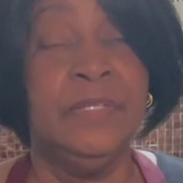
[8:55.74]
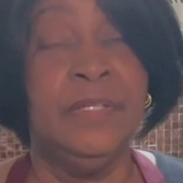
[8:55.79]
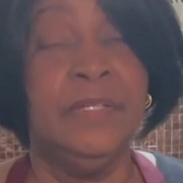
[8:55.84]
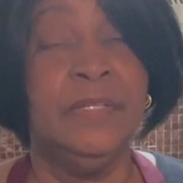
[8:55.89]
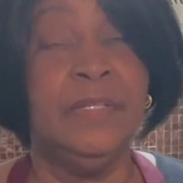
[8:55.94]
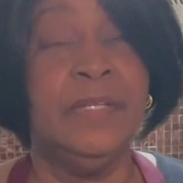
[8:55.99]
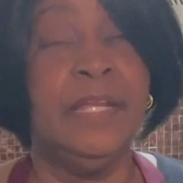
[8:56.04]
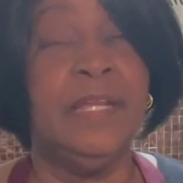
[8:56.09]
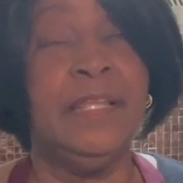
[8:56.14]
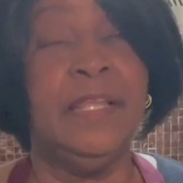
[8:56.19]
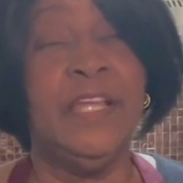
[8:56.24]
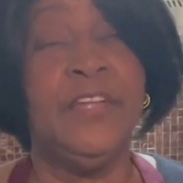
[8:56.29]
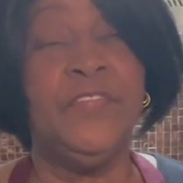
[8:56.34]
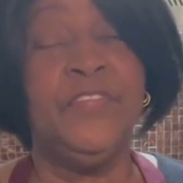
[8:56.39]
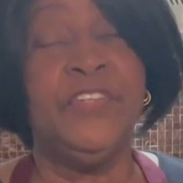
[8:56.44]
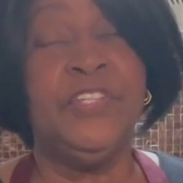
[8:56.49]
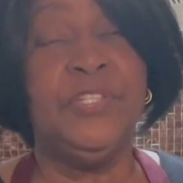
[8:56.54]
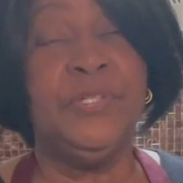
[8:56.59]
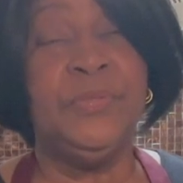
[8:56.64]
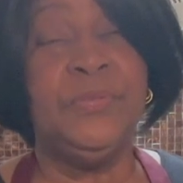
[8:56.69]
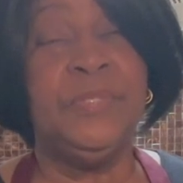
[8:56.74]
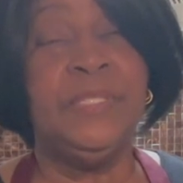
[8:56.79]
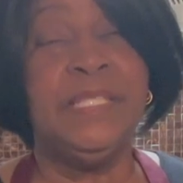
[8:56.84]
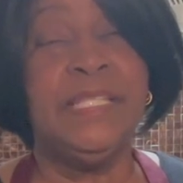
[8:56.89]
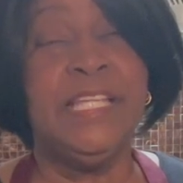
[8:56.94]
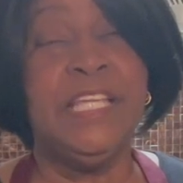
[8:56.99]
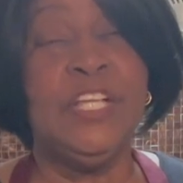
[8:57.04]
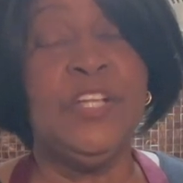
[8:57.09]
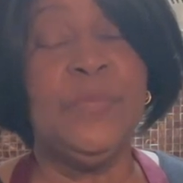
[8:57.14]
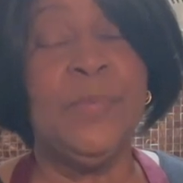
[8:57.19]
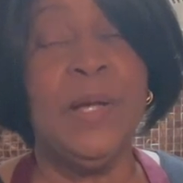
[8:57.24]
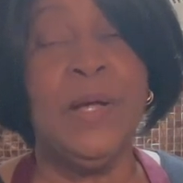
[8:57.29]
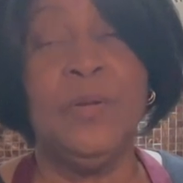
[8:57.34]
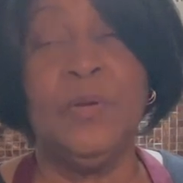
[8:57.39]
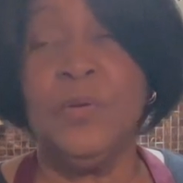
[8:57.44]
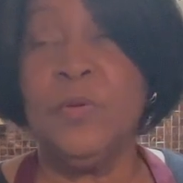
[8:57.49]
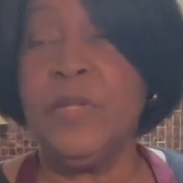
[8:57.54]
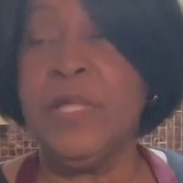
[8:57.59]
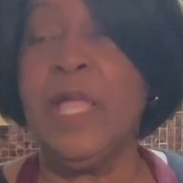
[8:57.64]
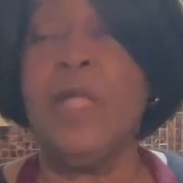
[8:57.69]
And I'd like for you to think about,
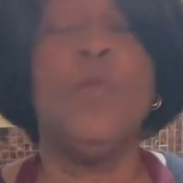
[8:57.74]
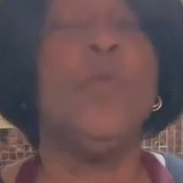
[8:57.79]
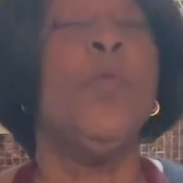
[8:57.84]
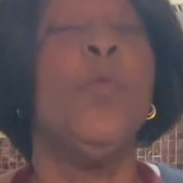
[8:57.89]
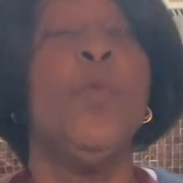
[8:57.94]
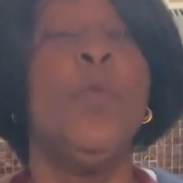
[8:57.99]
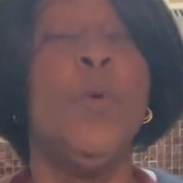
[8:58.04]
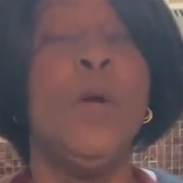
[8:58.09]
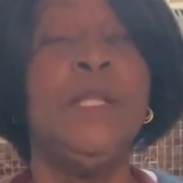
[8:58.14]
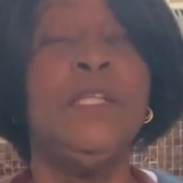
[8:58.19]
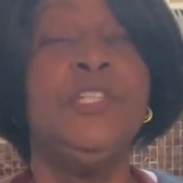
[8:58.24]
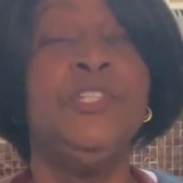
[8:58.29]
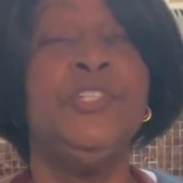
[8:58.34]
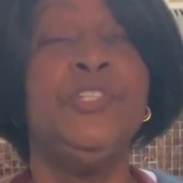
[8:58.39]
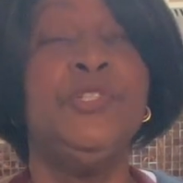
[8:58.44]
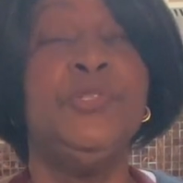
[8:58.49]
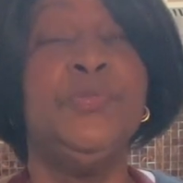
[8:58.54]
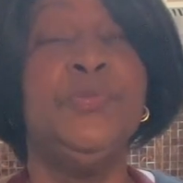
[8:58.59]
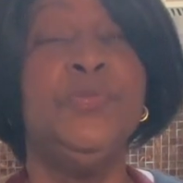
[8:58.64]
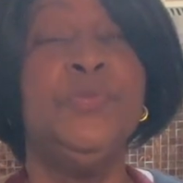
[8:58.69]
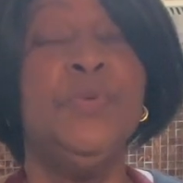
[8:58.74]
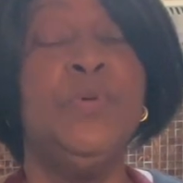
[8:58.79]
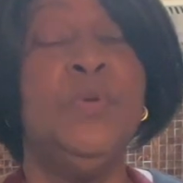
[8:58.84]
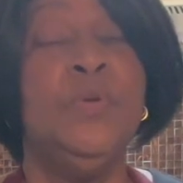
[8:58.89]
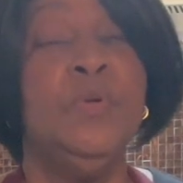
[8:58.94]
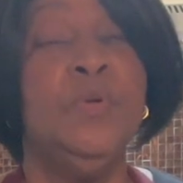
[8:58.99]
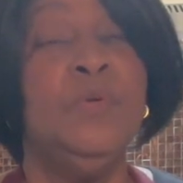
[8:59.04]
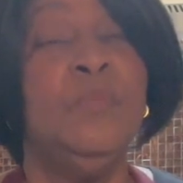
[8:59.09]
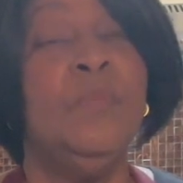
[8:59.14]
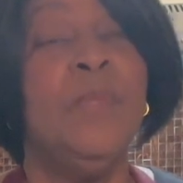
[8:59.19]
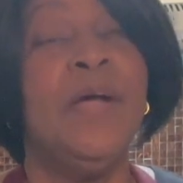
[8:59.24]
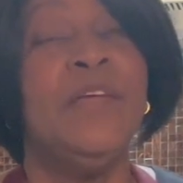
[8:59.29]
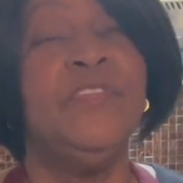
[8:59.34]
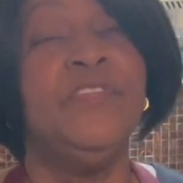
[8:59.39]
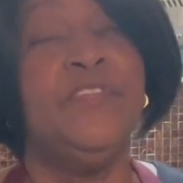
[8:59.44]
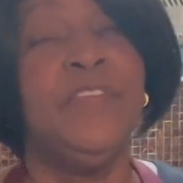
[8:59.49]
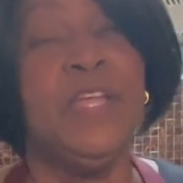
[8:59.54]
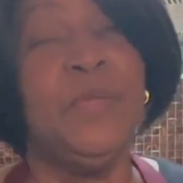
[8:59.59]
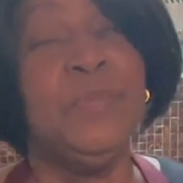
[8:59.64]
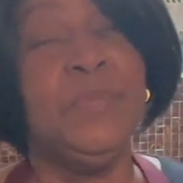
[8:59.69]
okay, what do my
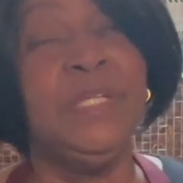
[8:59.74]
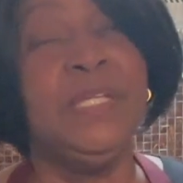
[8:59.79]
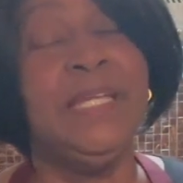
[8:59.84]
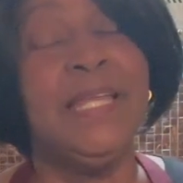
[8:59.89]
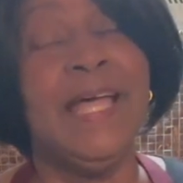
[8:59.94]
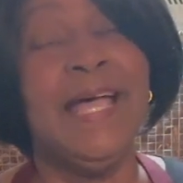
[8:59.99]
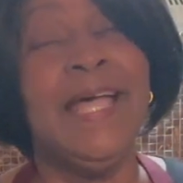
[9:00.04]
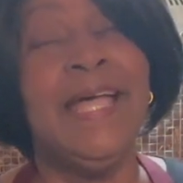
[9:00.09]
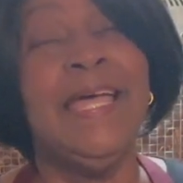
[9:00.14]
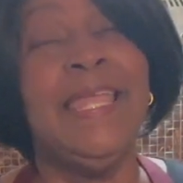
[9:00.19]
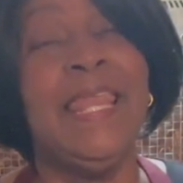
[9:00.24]
family and I